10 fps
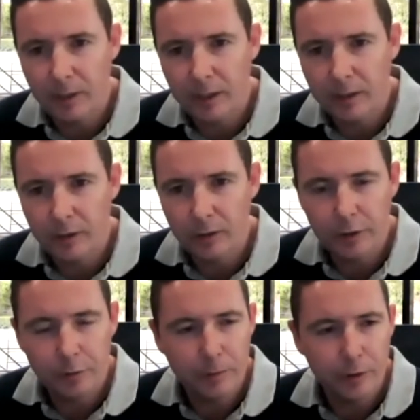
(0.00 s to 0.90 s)
by you know
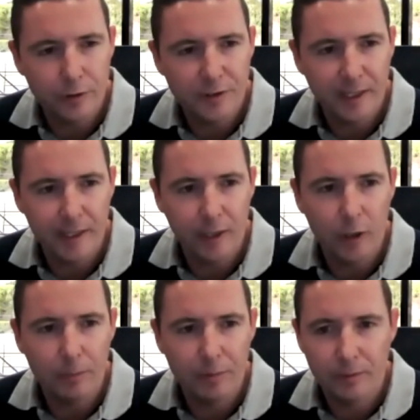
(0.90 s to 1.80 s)
entrepreneurs setting
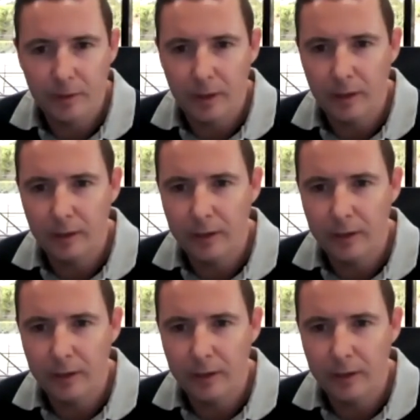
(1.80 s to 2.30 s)
up, uh,